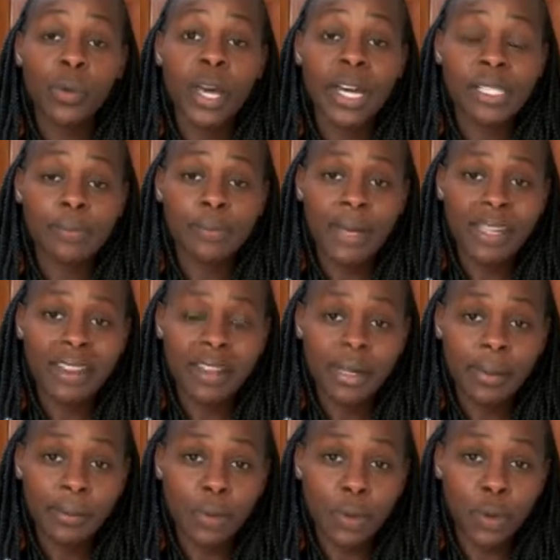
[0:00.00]
we expect
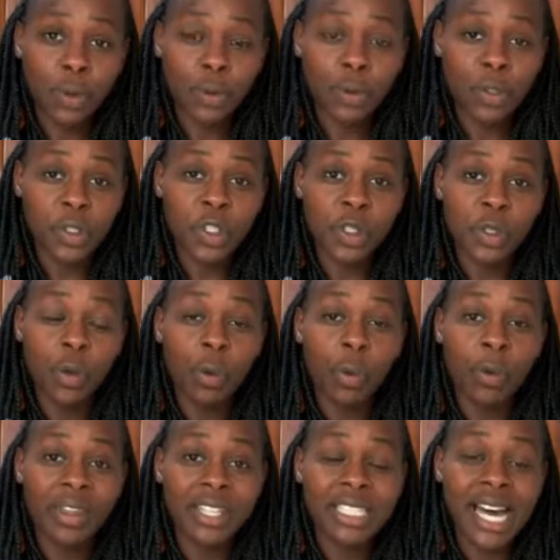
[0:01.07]
them to grow
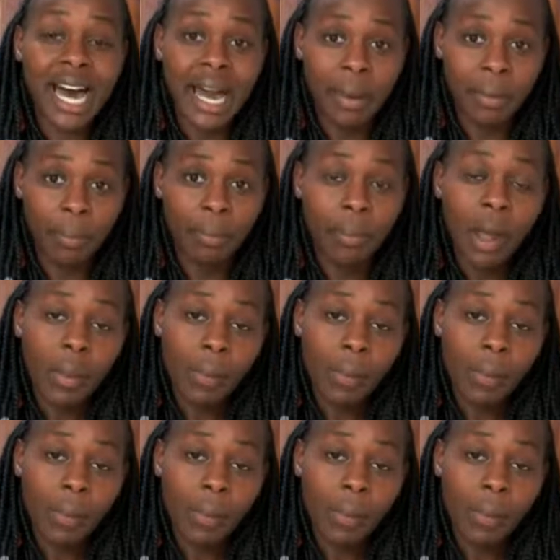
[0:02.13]
strong with time.